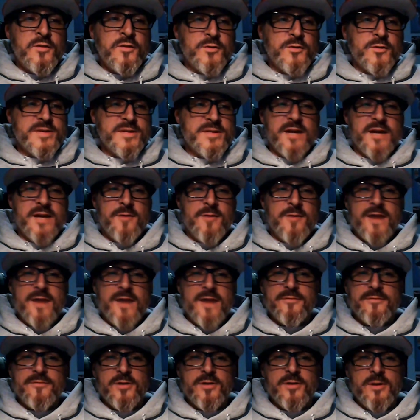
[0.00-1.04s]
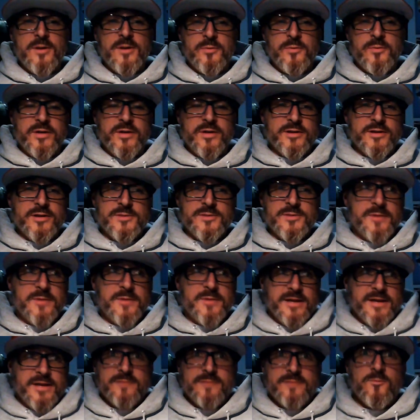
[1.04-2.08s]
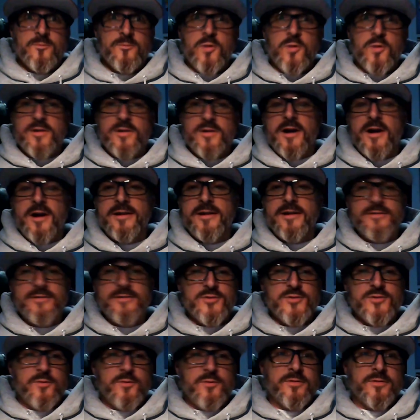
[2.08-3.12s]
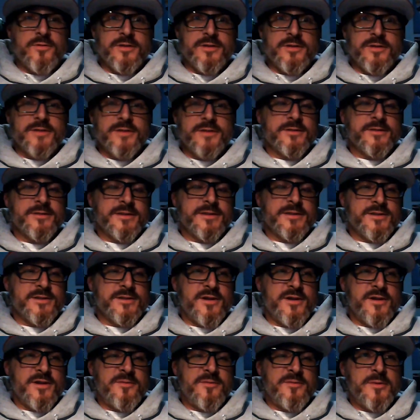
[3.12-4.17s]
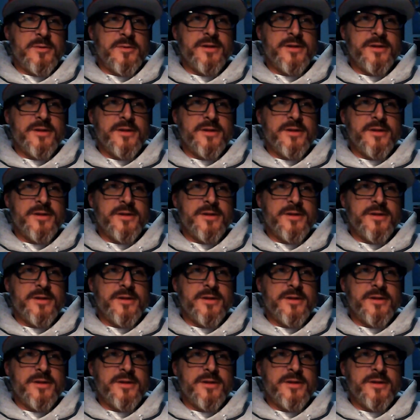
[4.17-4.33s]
So it sat around for a couple years, but I worked on it and drove it illegally and stuff.